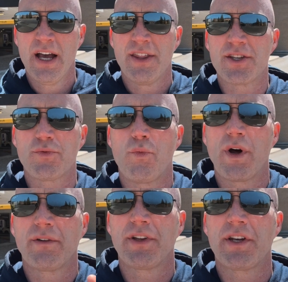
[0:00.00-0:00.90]
This
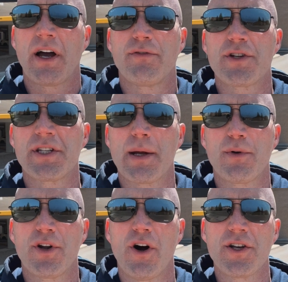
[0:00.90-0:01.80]
wonderfully diverse
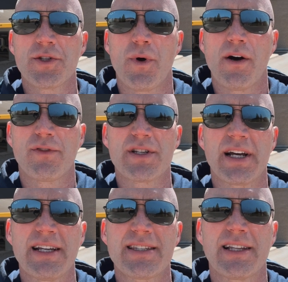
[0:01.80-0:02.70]
neighborhood also offers
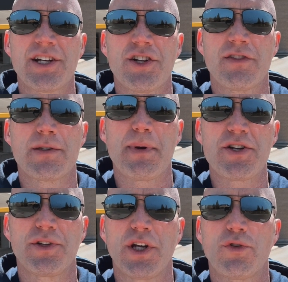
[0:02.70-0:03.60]
nice selection of
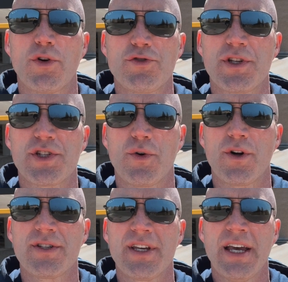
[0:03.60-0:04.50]
specialty grocery
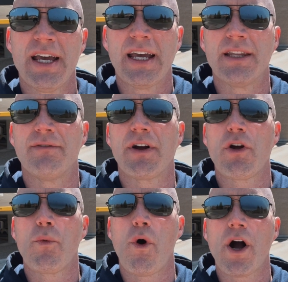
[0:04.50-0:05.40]
stores in the
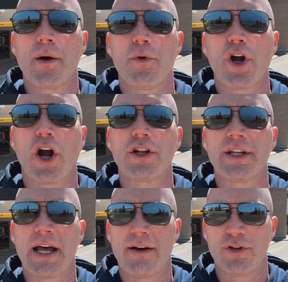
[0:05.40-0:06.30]
very walkable
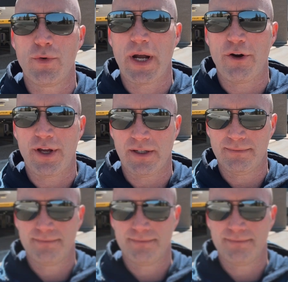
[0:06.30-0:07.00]
Carling Avenue area.